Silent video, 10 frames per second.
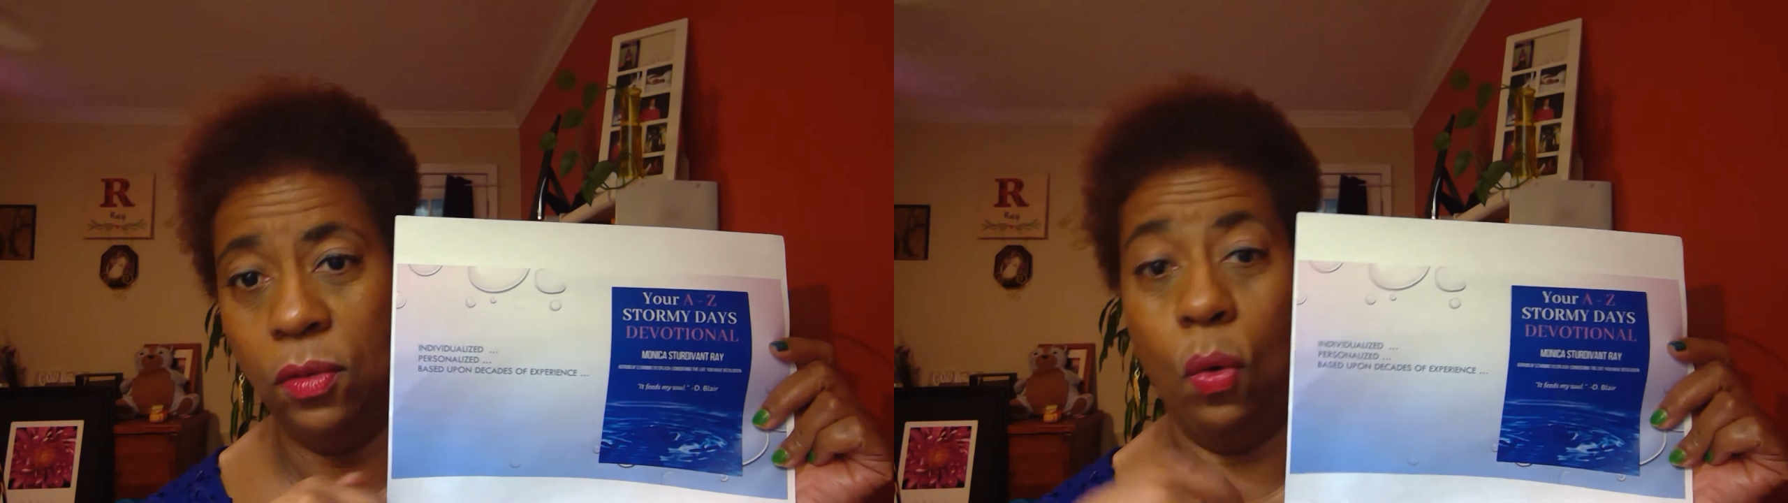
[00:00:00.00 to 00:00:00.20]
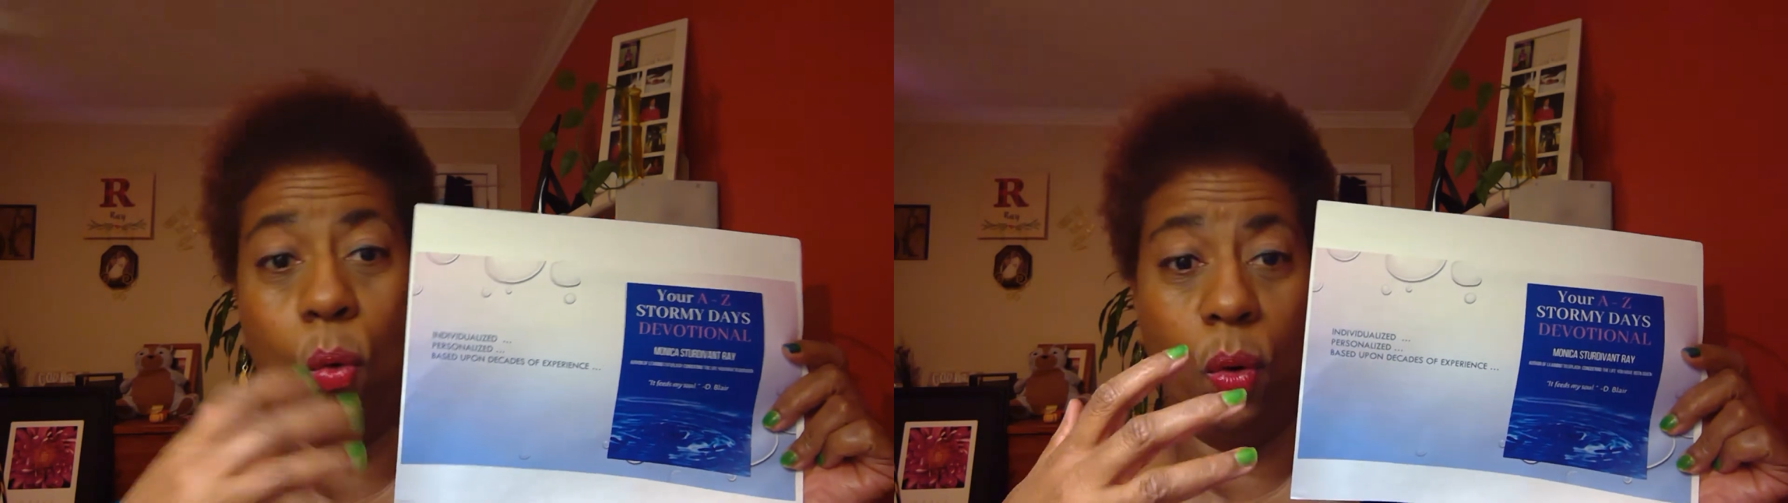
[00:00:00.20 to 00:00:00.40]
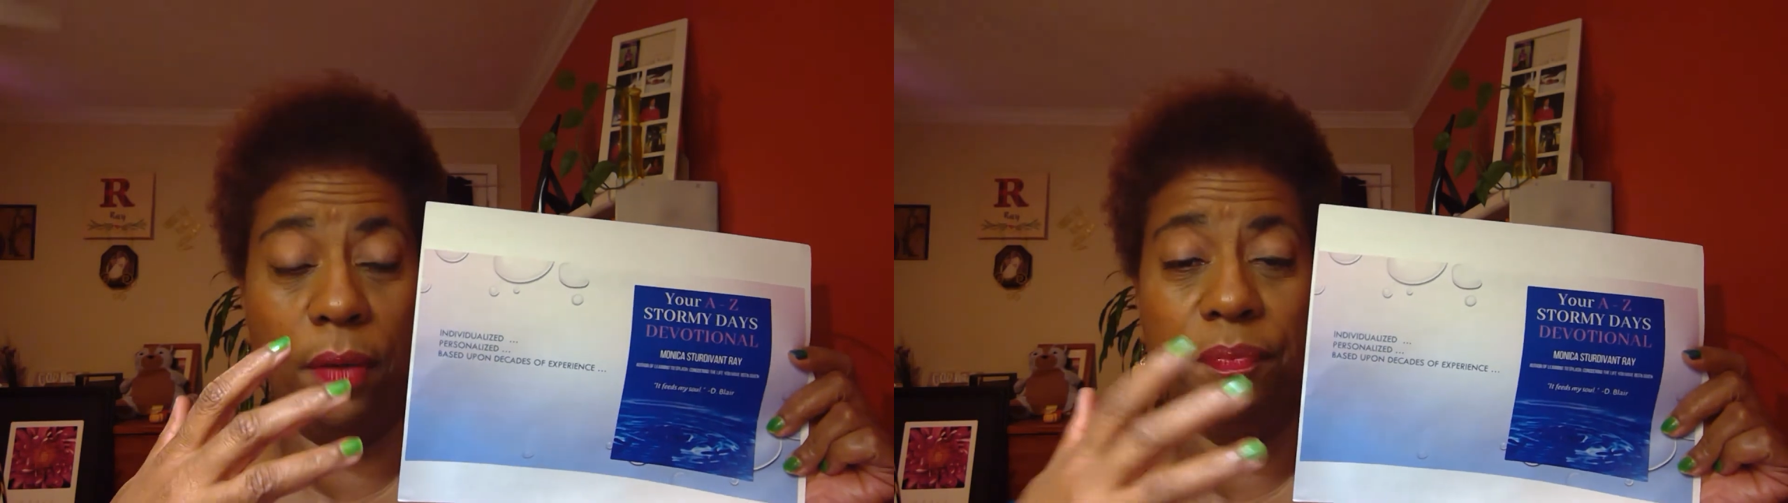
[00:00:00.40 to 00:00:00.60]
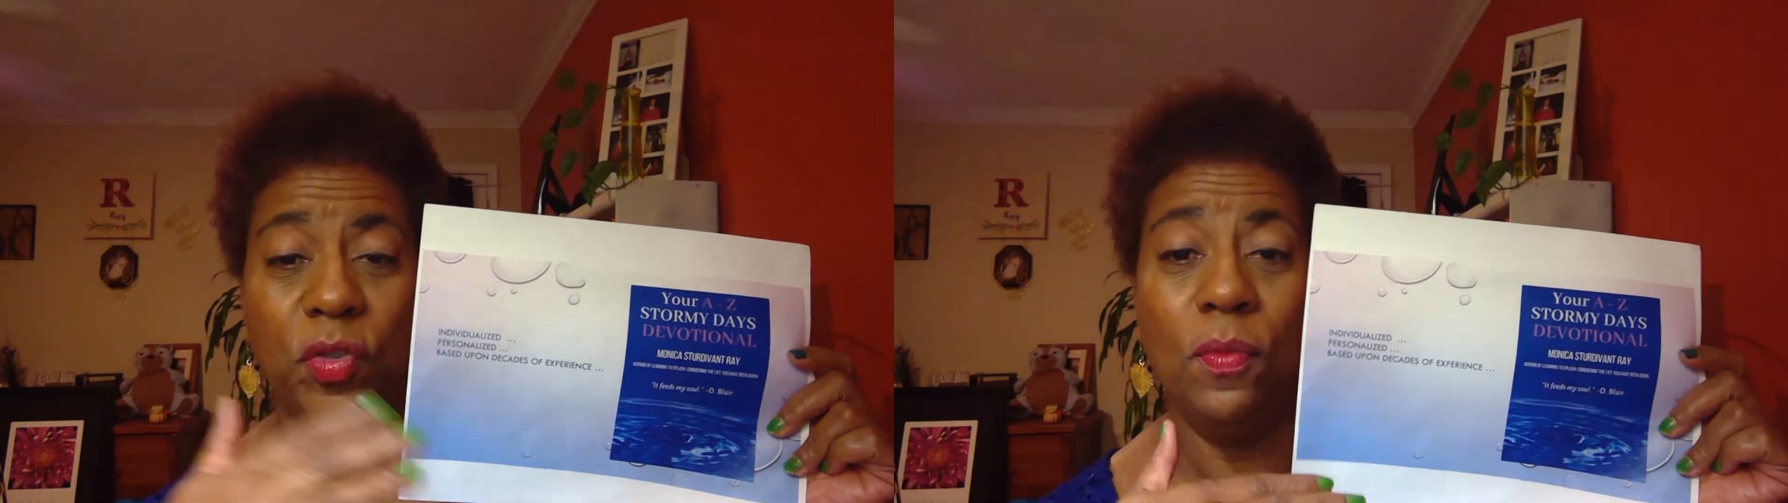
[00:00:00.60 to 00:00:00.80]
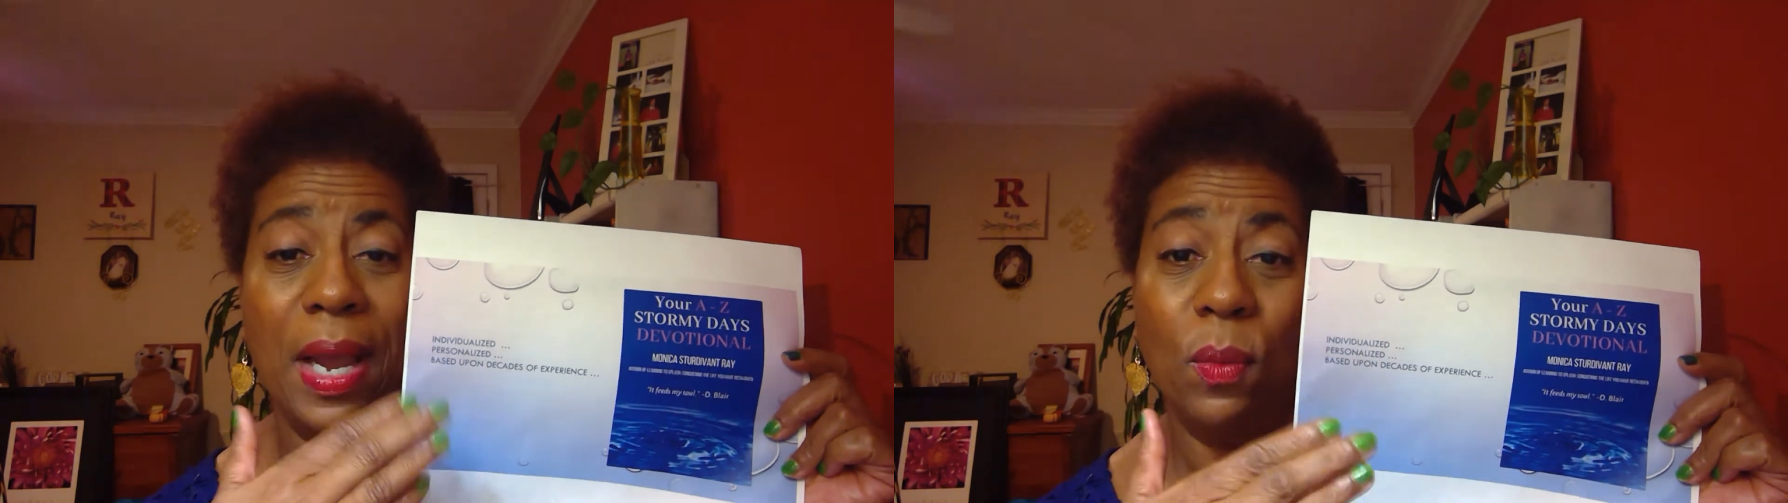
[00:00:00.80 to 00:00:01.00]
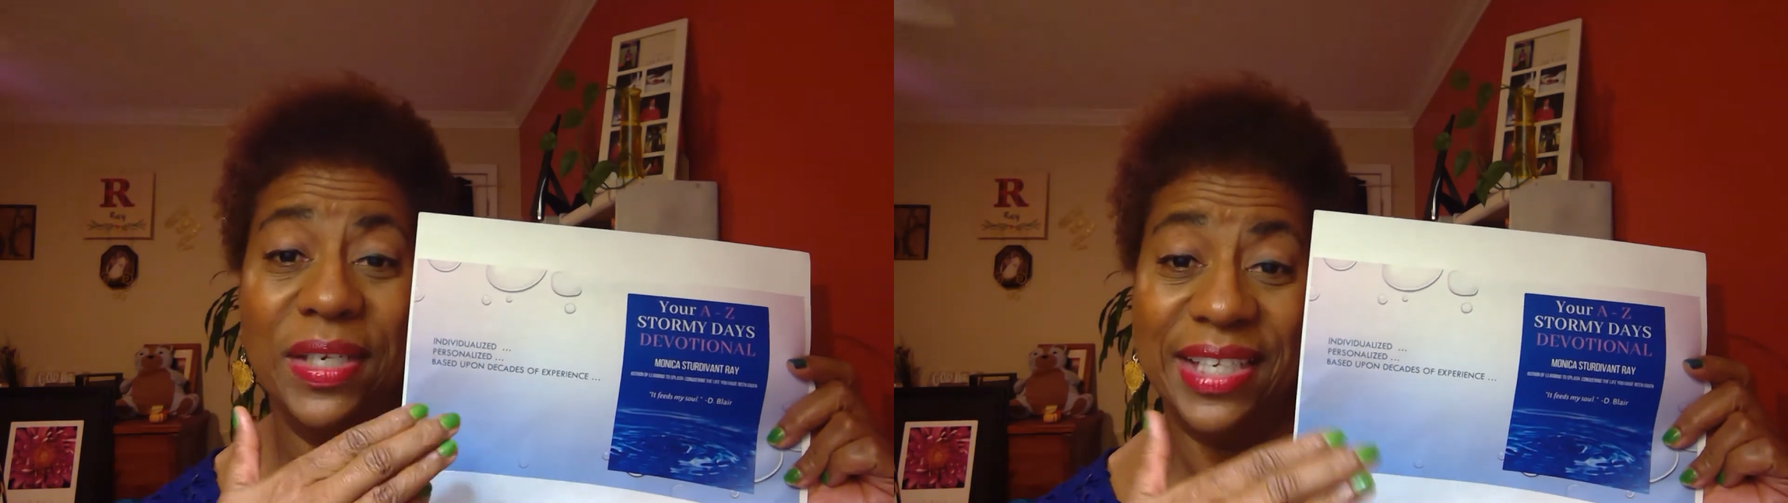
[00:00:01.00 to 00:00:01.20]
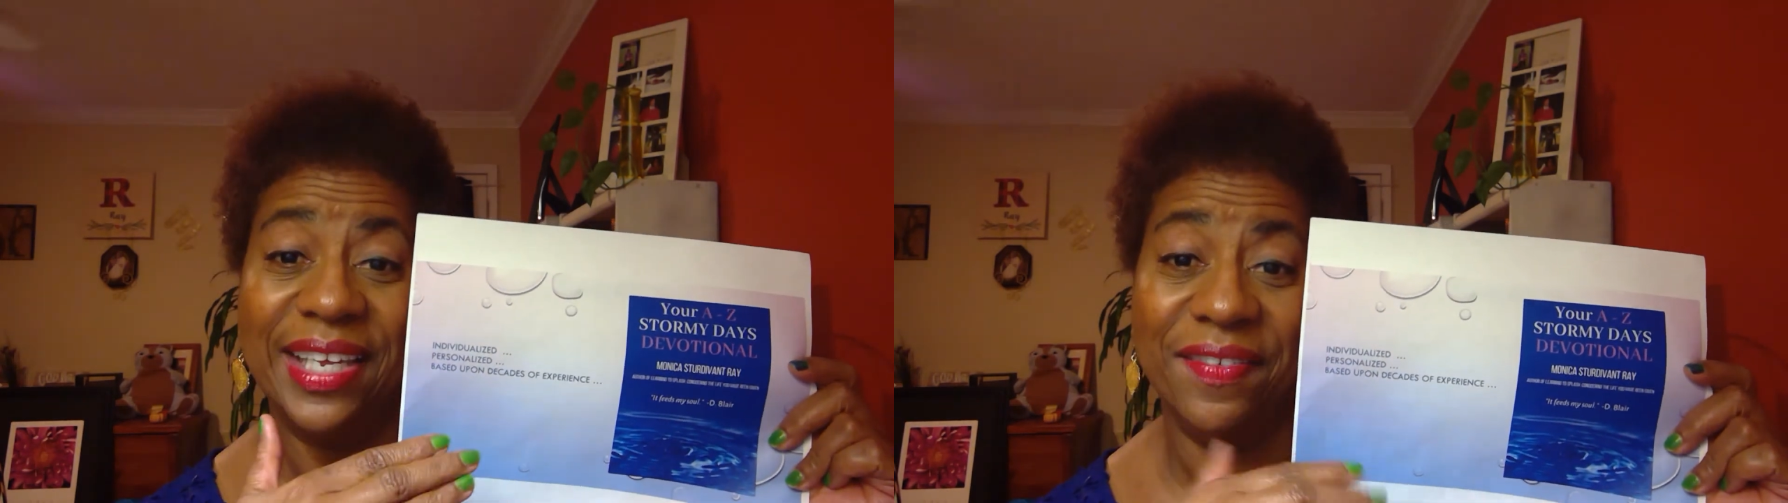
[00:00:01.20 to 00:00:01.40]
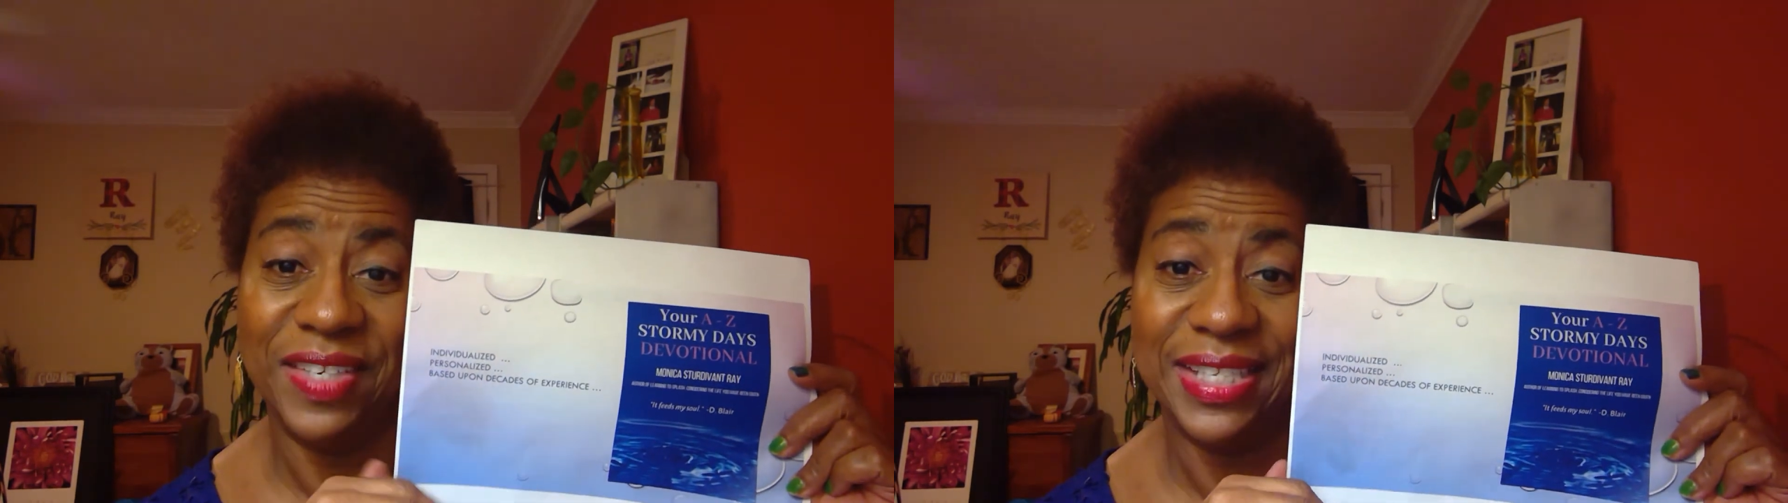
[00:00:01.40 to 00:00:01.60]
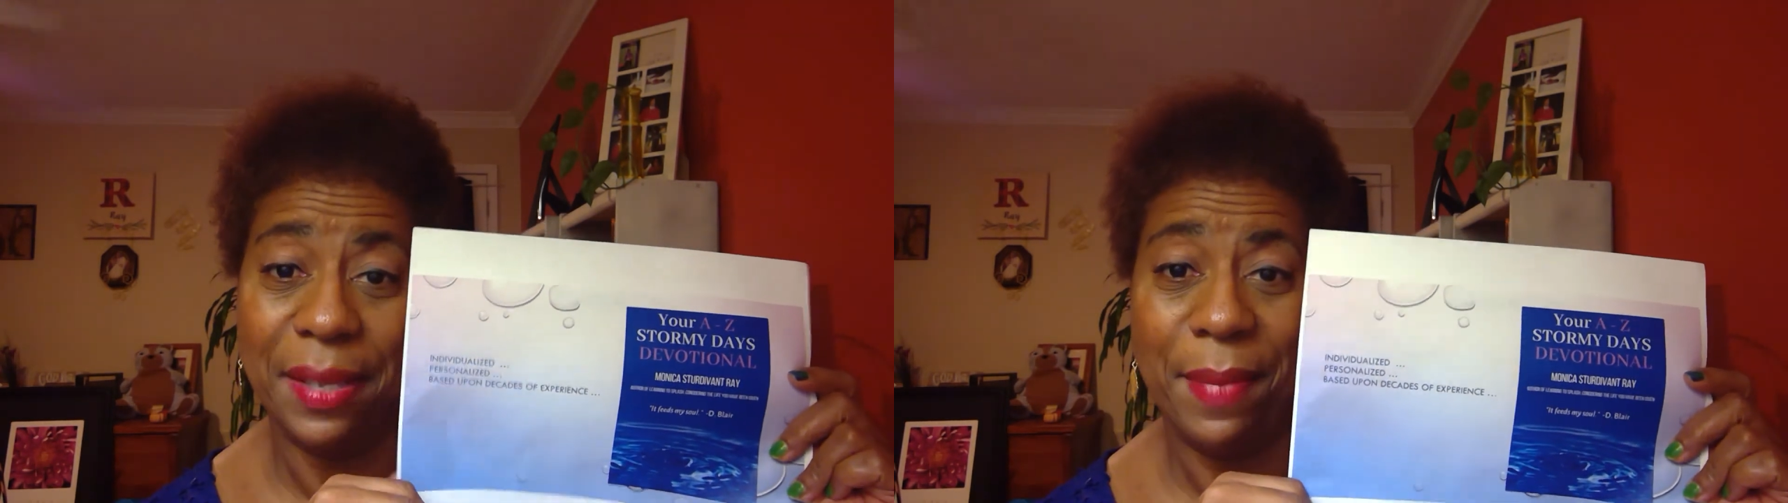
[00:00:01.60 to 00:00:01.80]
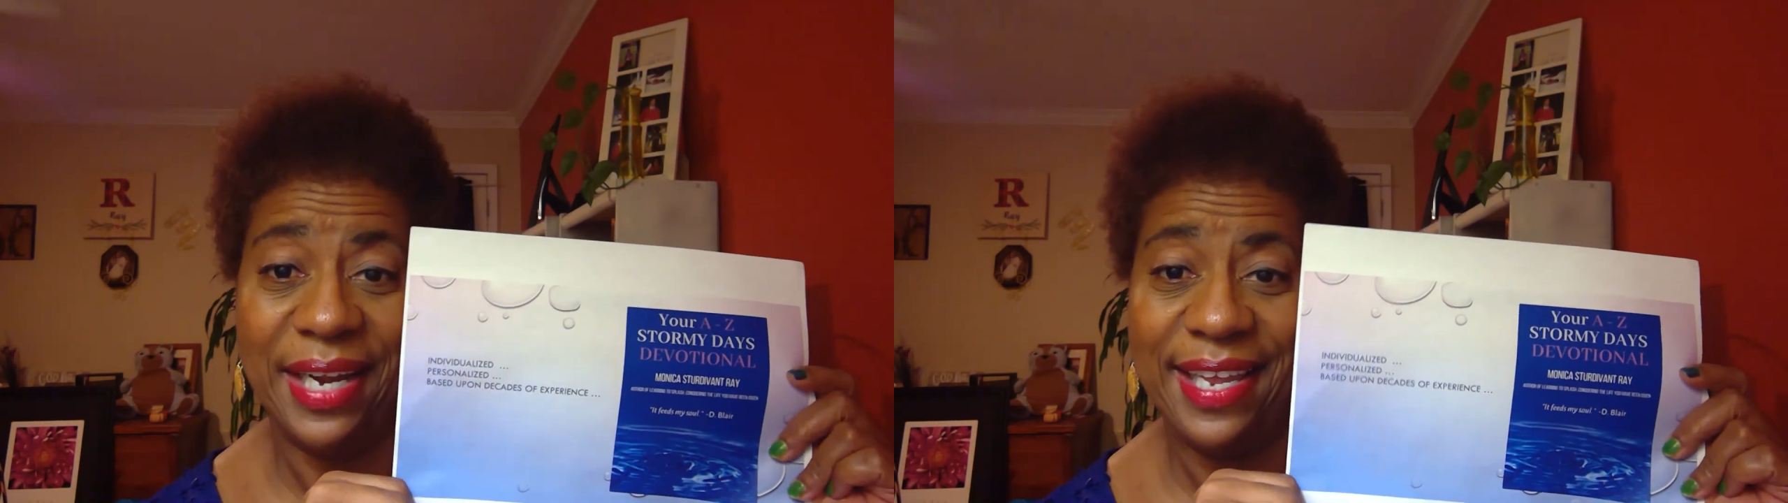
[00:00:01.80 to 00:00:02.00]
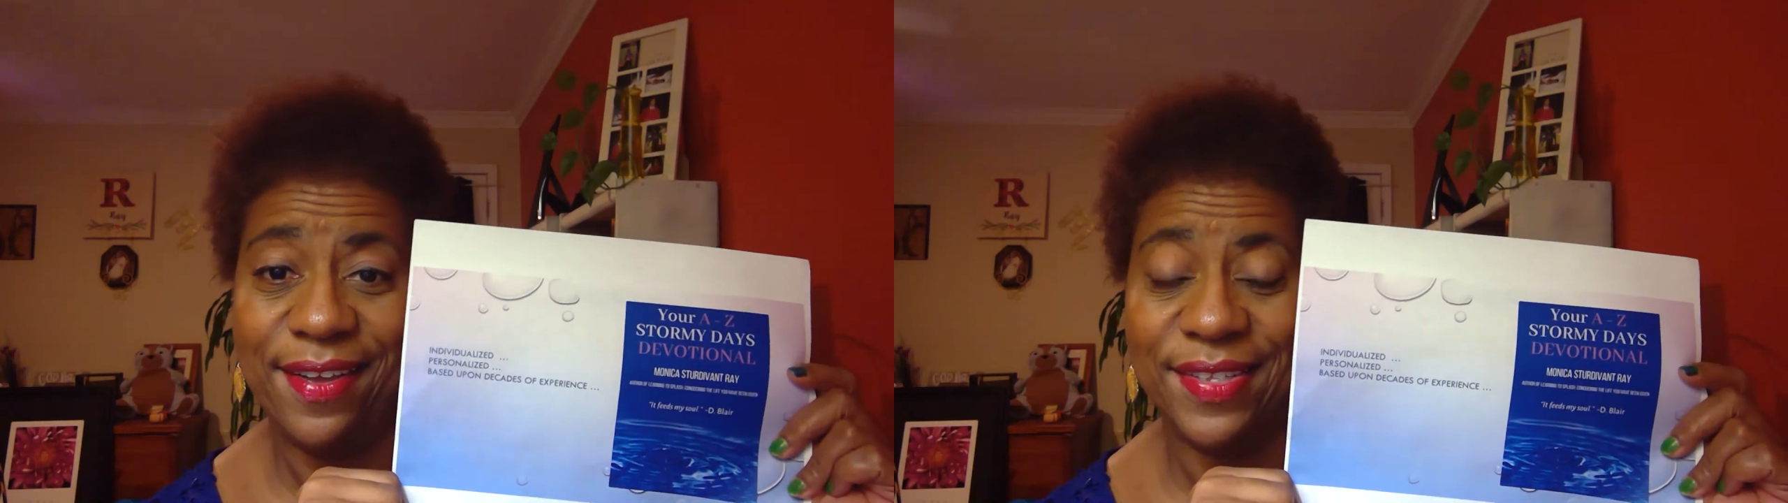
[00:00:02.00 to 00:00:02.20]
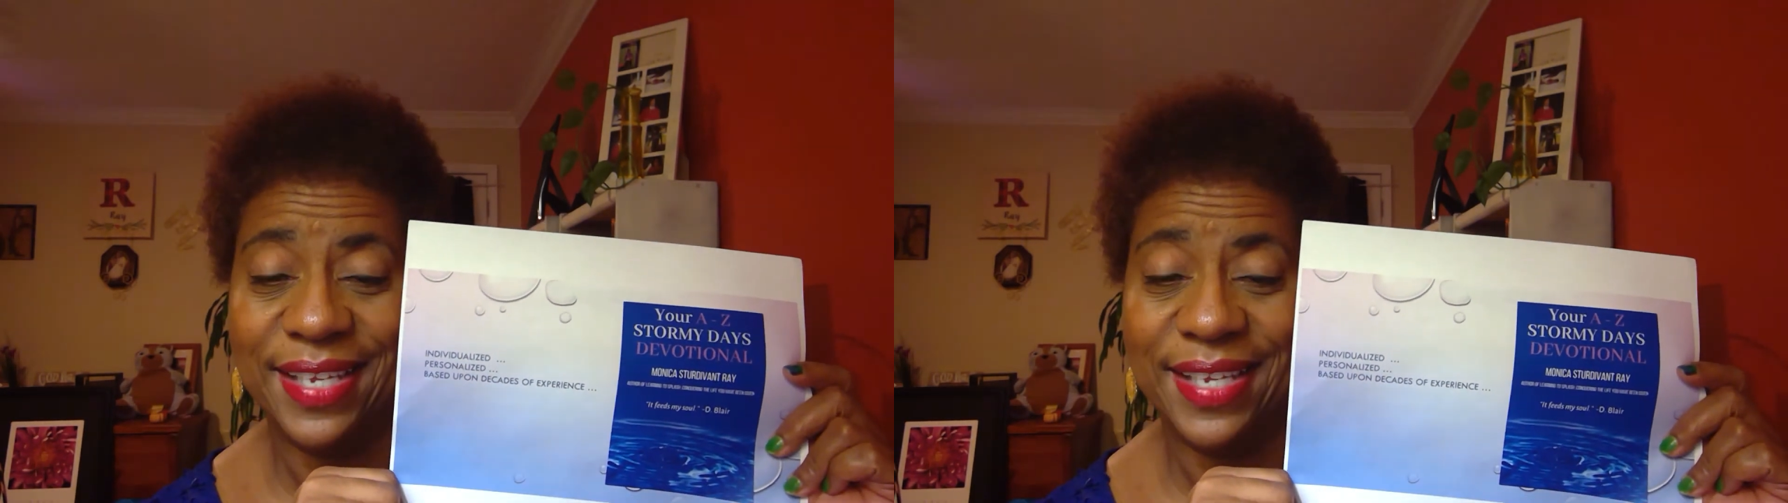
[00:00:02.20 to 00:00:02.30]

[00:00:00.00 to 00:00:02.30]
or you might want to give to somebody else,